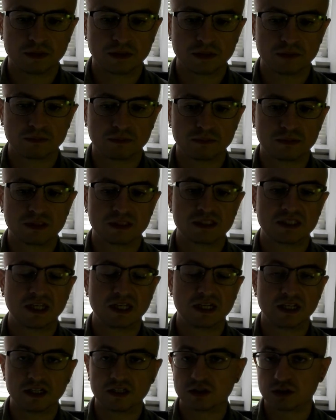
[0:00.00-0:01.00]

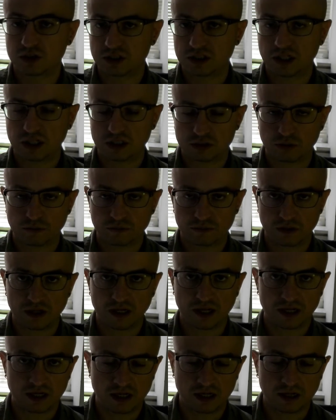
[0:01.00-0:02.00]
saddening results of the
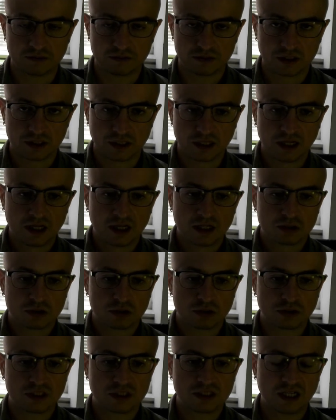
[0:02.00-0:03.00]
9/11.
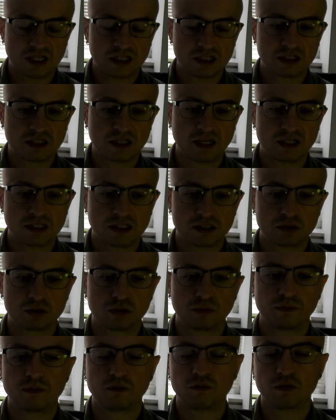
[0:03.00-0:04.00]
So the second
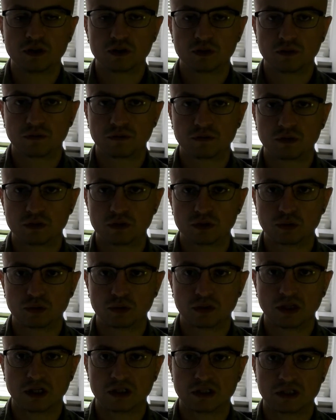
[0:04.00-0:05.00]
catastrophe was, of course,
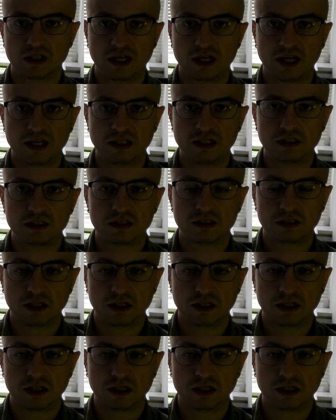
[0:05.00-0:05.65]
2008